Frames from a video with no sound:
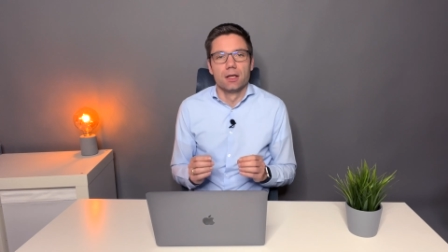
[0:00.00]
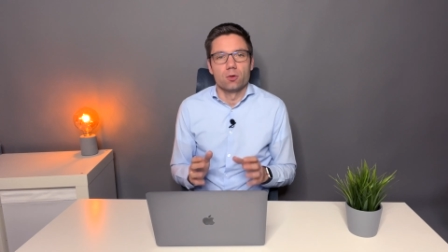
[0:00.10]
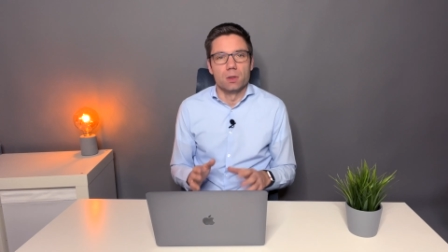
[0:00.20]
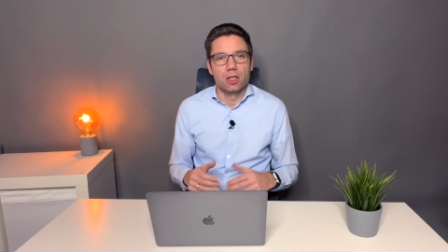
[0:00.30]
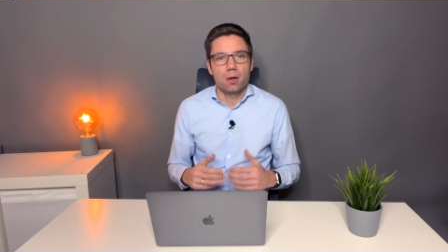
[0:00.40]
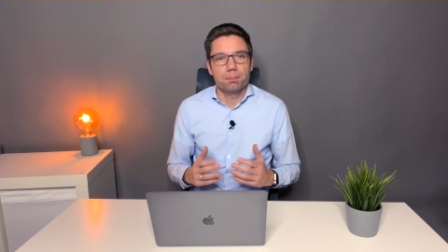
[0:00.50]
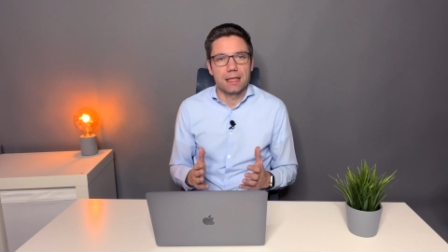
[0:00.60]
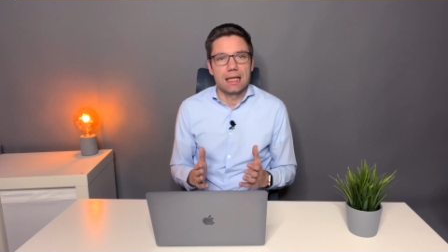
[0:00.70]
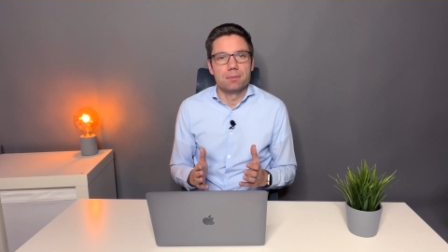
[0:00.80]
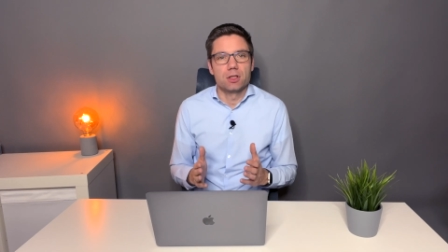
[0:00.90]
You will not be
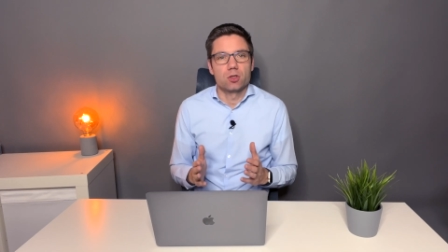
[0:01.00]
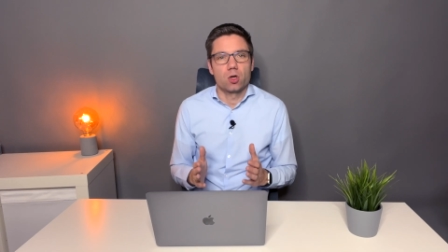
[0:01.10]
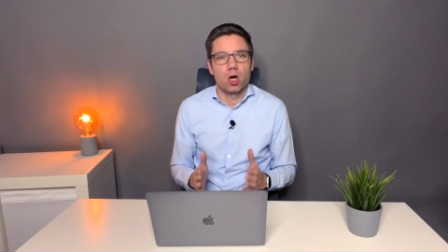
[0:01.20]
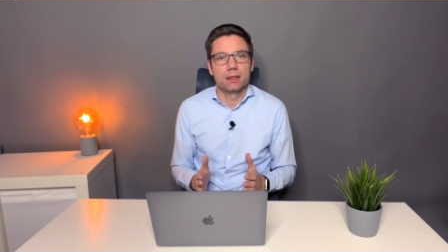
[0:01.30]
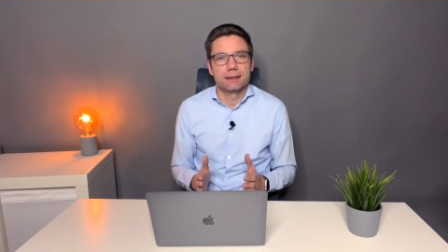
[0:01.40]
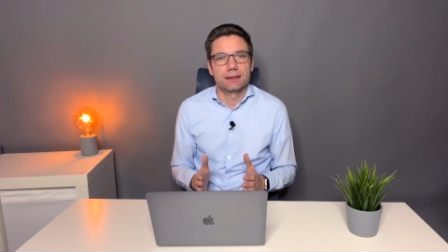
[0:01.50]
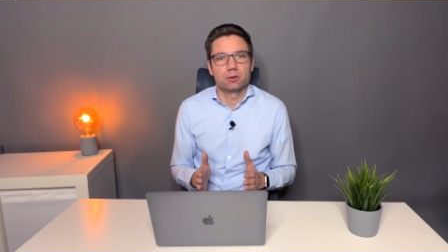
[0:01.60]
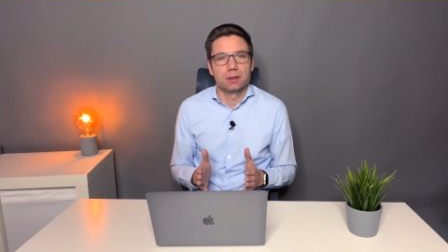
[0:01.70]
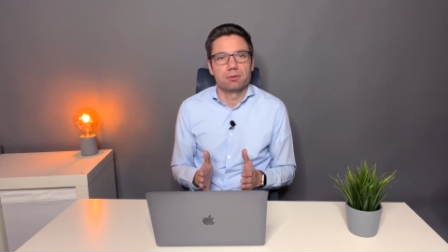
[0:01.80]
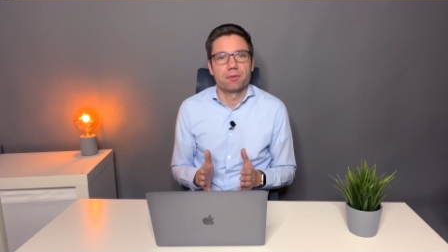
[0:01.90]
able to
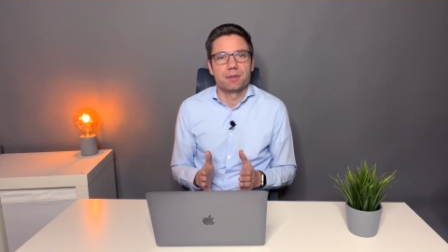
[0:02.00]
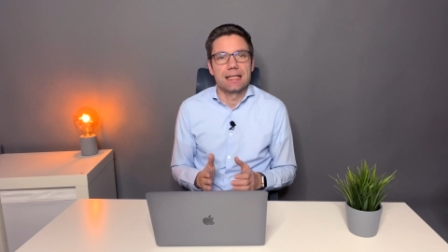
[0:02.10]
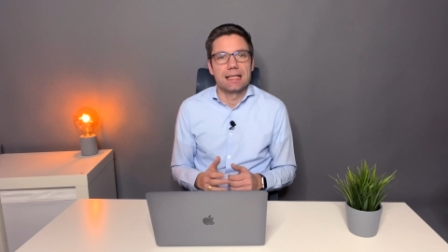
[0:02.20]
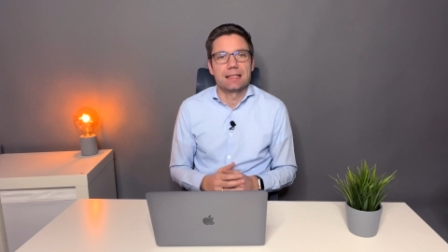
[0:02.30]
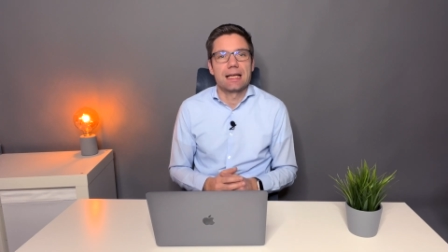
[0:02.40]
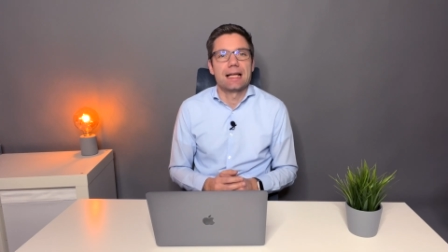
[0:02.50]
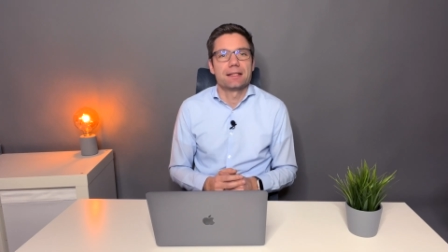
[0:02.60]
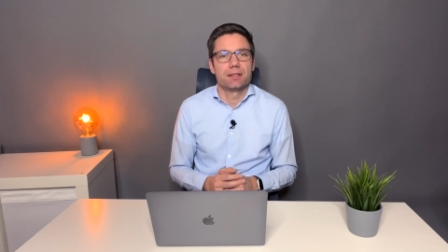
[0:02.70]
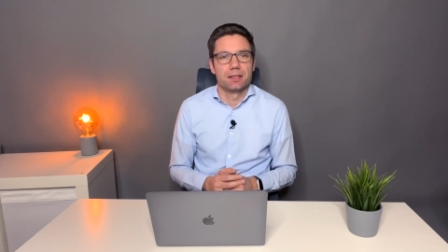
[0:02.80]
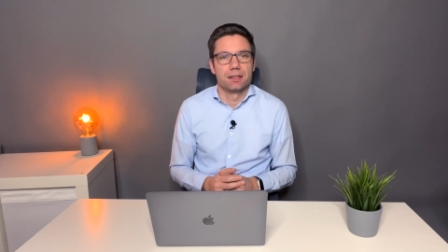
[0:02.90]
concentrate with the
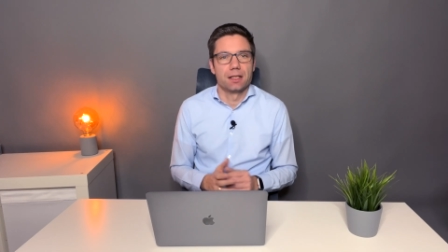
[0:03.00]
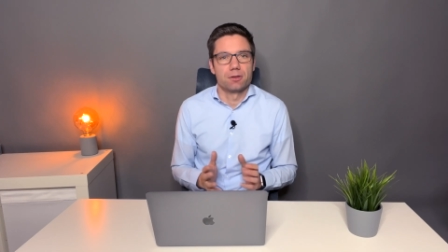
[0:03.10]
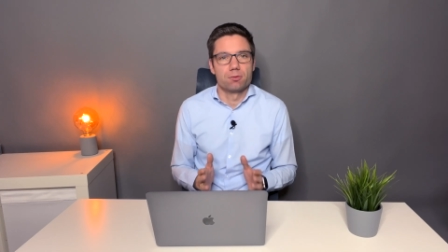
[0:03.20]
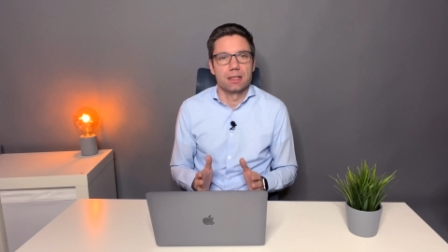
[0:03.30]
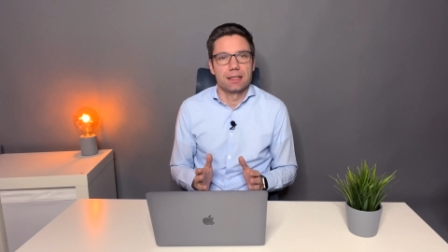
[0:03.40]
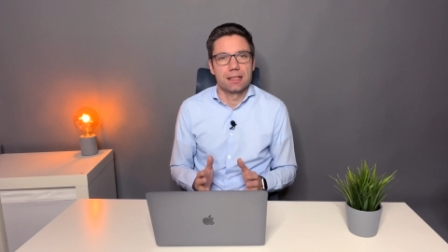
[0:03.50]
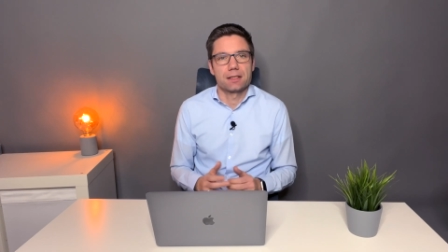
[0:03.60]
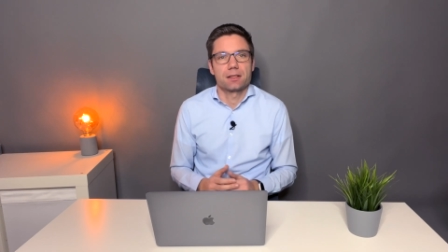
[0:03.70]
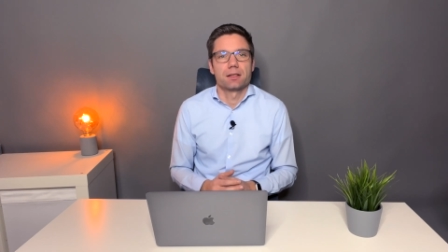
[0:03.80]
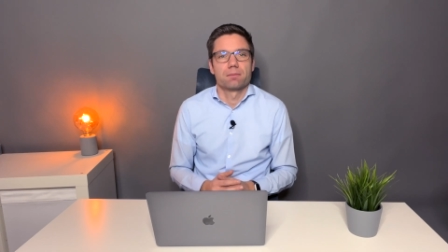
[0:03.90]
intensity that really
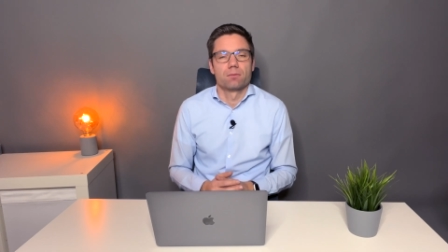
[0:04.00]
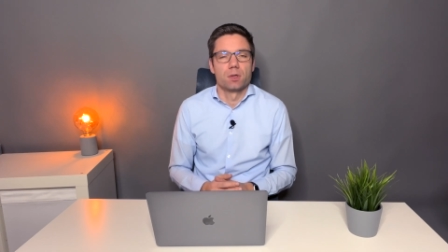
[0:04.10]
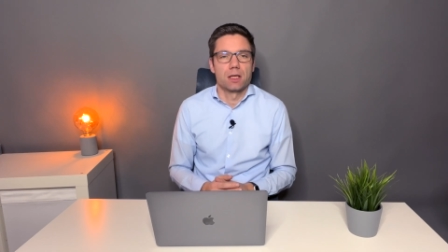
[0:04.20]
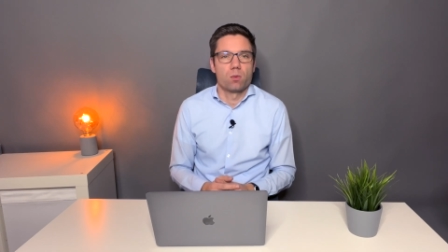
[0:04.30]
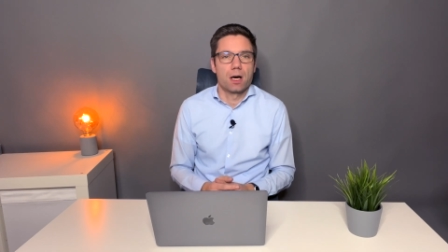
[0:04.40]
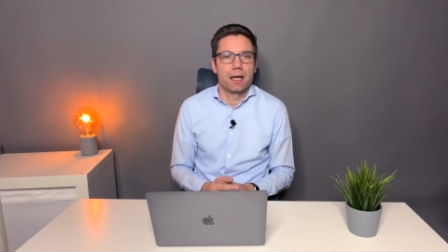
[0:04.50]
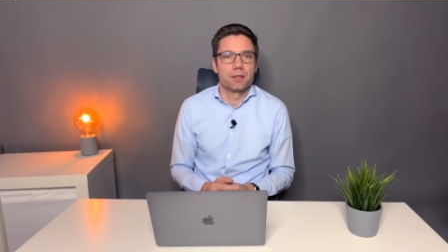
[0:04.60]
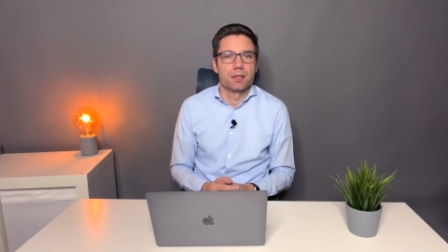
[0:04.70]
is required